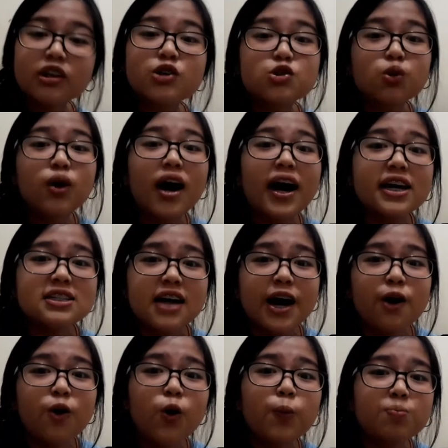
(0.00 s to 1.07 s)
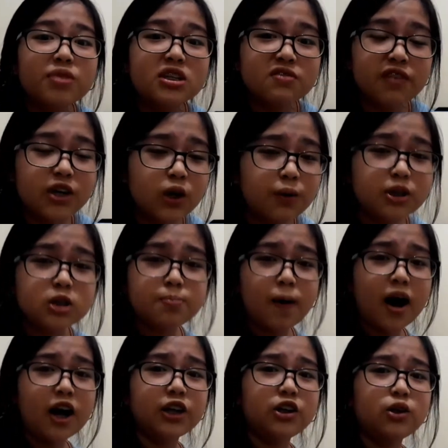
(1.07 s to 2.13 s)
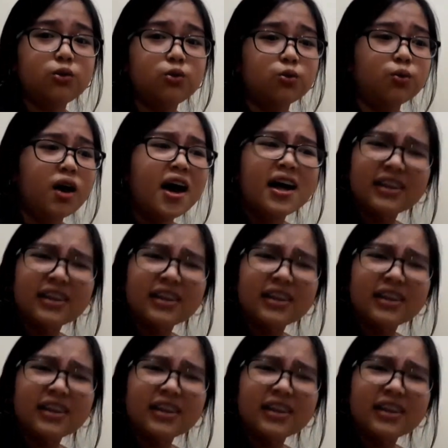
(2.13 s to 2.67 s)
So guys, I hope this video inspired you to